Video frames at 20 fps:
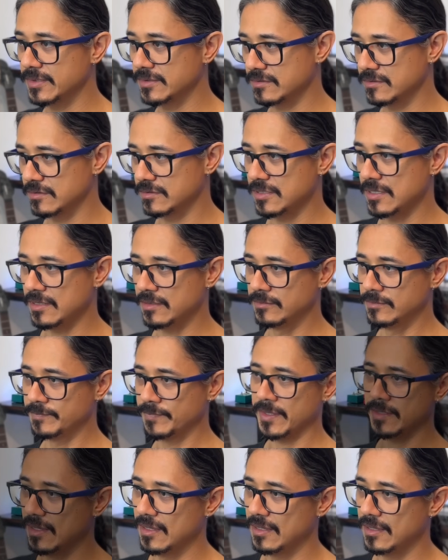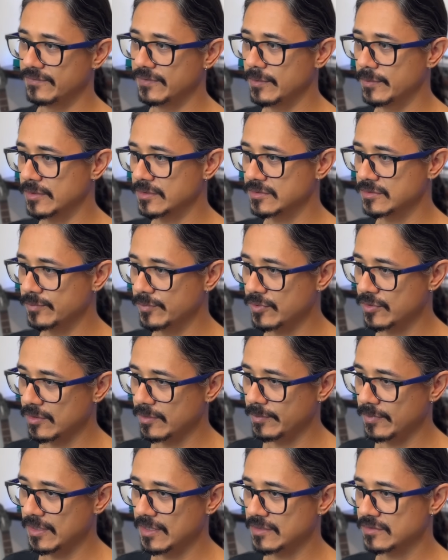to the channel. If you want to support
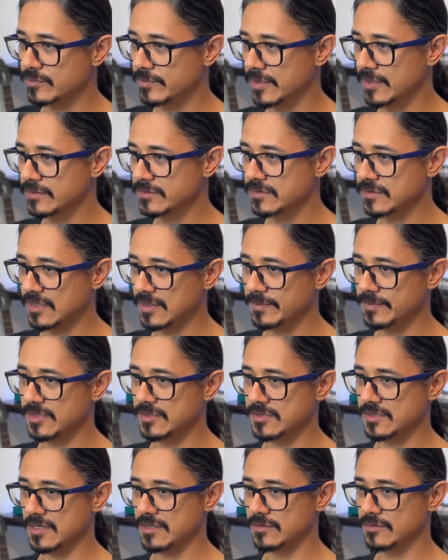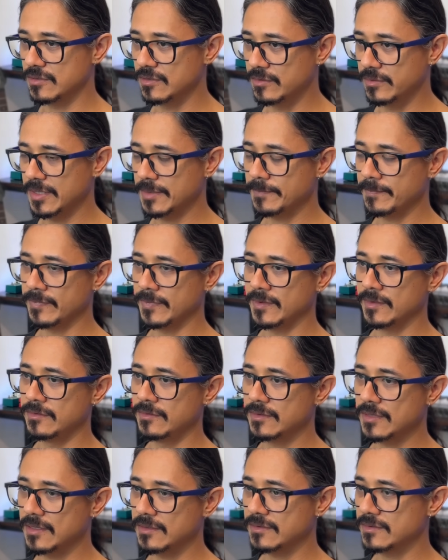me as well to keep this channel going,
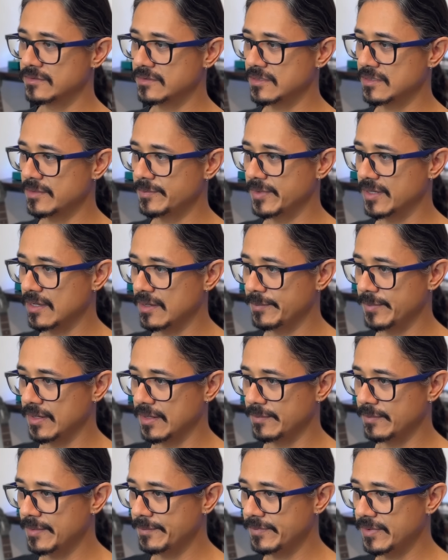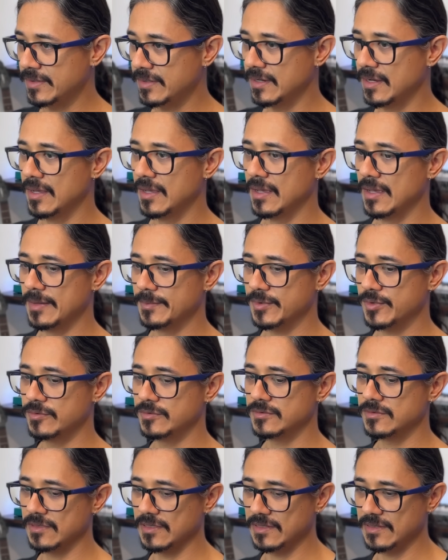you can consider becoming a member. I'm going
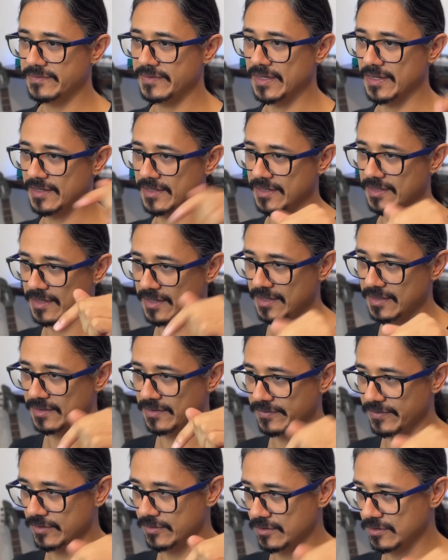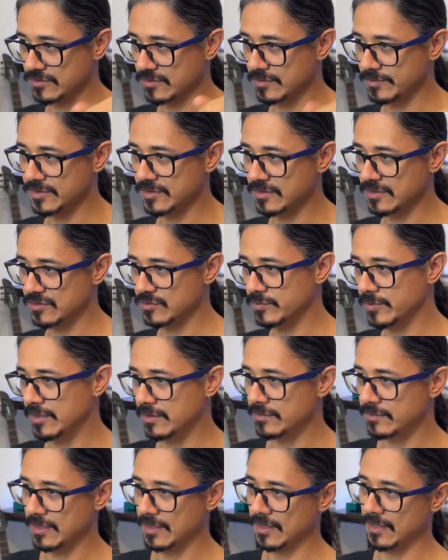to leave a link in the video description as
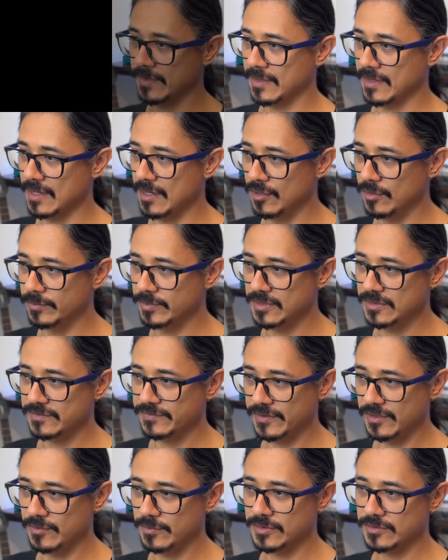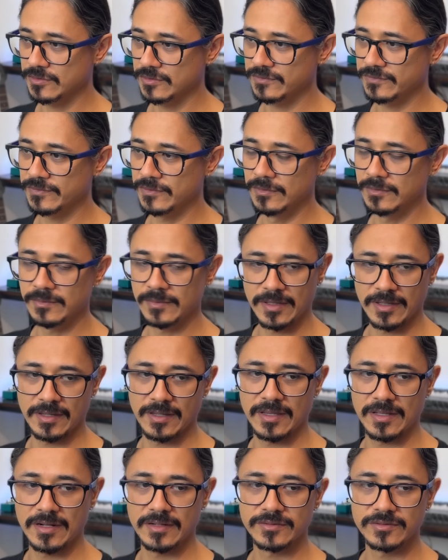well. I hope this video was useful
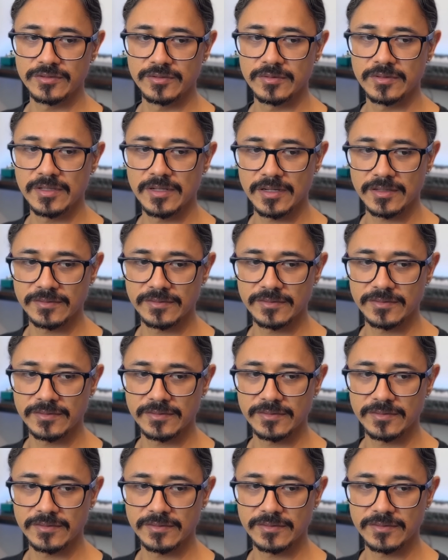and I'll see you in the next